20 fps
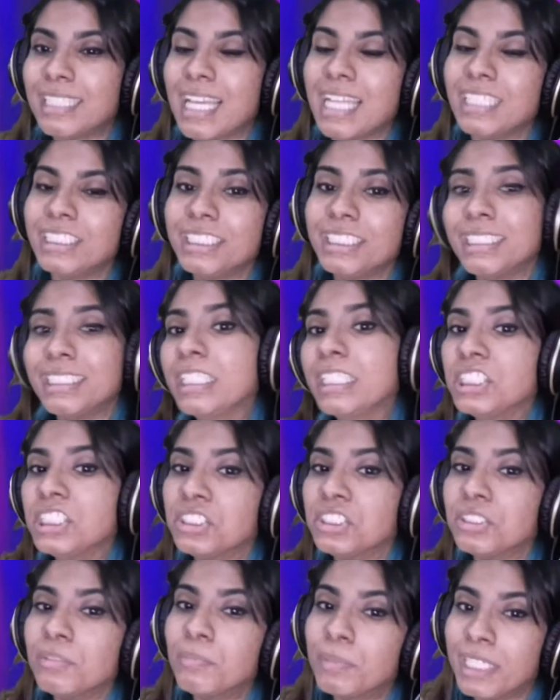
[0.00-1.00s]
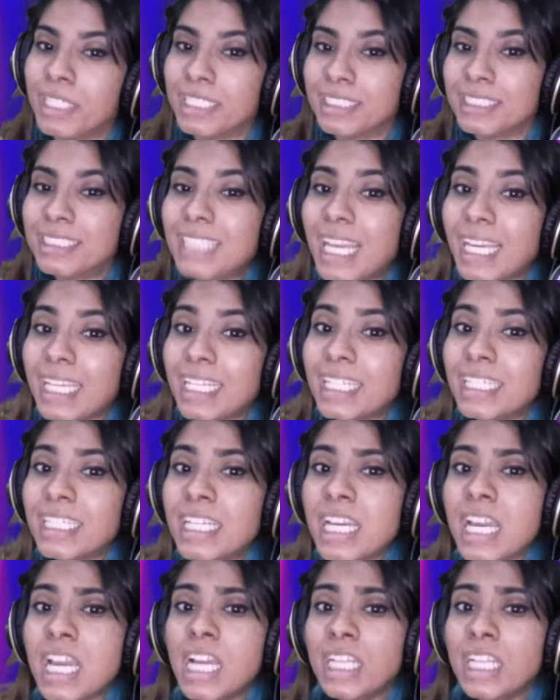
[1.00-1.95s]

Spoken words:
and she says she's super excited.